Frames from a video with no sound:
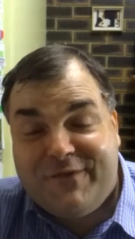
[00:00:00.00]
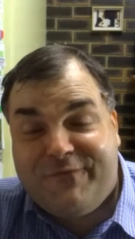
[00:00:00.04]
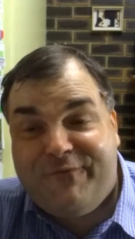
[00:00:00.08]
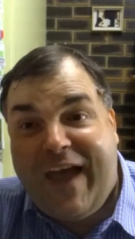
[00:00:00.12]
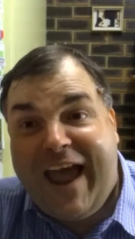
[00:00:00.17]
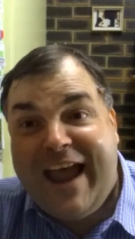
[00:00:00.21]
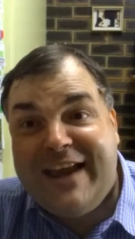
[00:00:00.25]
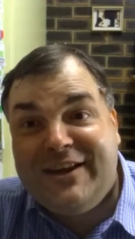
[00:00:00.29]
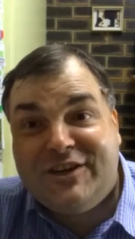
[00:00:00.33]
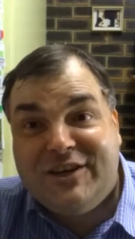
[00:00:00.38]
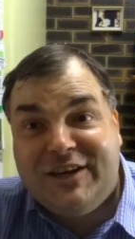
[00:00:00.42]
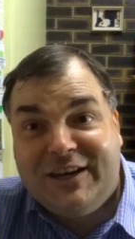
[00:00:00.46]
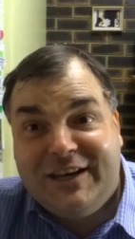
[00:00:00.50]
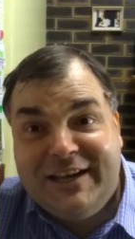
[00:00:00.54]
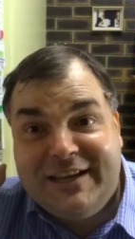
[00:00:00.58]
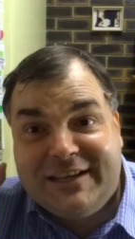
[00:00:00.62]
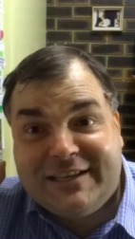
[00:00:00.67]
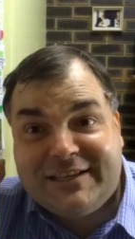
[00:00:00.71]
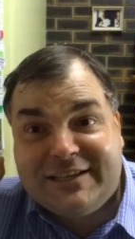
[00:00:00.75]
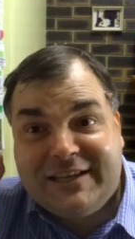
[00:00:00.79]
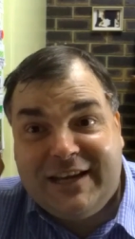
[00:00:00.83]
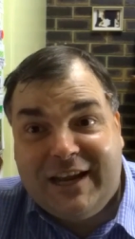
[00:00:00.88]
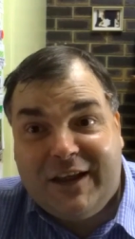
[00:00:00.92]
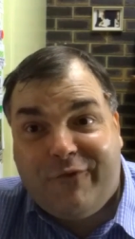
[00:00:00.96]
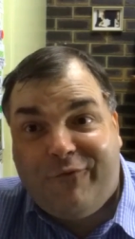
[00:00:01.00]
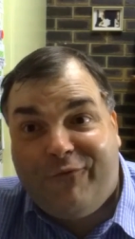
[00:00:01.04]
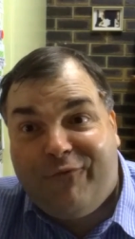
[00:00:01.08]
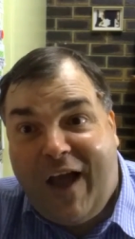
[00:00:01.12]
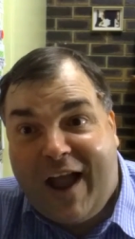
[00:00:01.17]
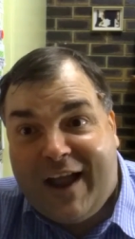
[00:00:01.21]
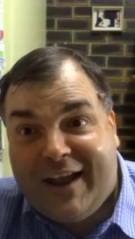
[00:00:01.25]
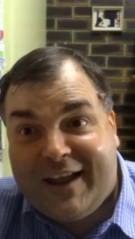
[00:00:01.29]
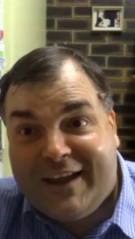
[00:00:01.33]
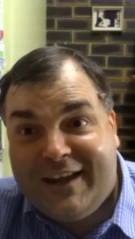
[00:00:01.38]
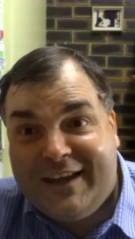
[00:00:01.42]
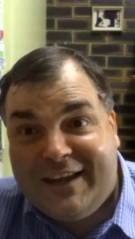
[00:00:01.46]
fadulistic
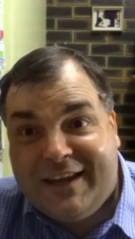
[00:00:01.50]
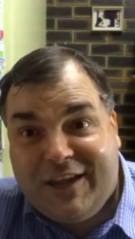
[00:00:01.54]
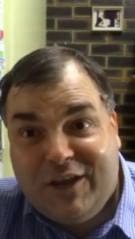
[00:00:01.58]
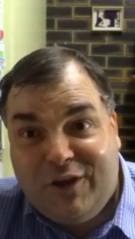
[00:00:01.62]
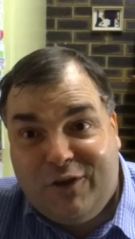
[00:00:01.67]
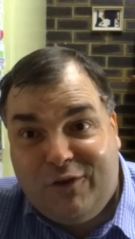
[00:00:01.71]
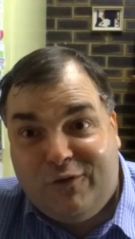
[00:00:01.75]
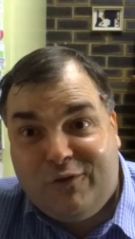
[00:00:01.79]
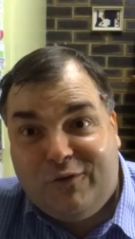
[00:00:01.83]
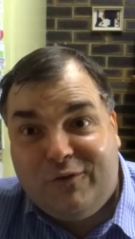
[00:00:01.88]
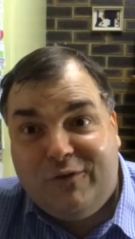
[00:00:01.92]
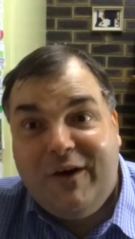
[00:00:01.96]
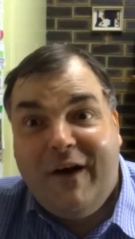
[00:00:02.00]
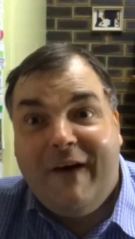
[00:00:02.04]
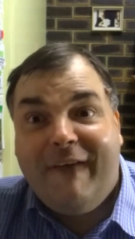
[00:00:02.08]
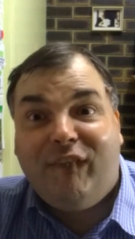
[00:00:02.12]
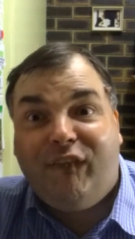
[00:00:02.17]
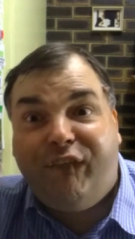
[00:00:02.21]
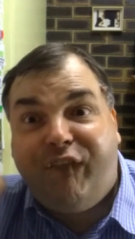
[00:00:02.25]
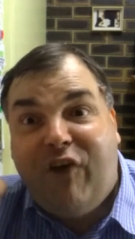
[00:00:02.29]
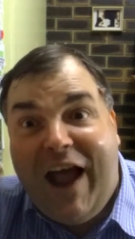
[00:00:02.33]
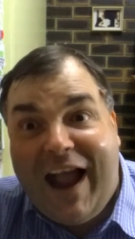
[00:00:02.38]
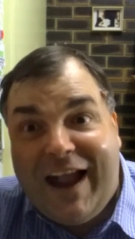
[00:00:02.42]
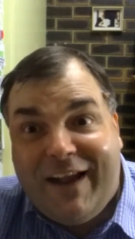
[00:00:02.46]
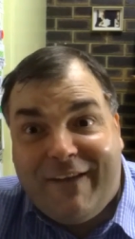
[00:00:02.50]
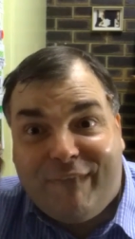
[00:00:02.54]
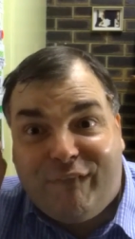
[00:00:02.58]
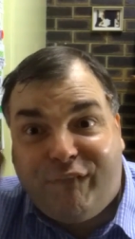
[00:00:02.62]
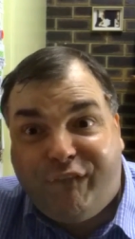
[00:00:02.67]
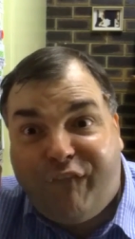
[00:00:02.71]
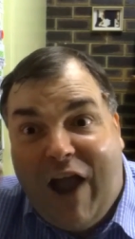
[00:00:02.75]
fucking cool. Fuck.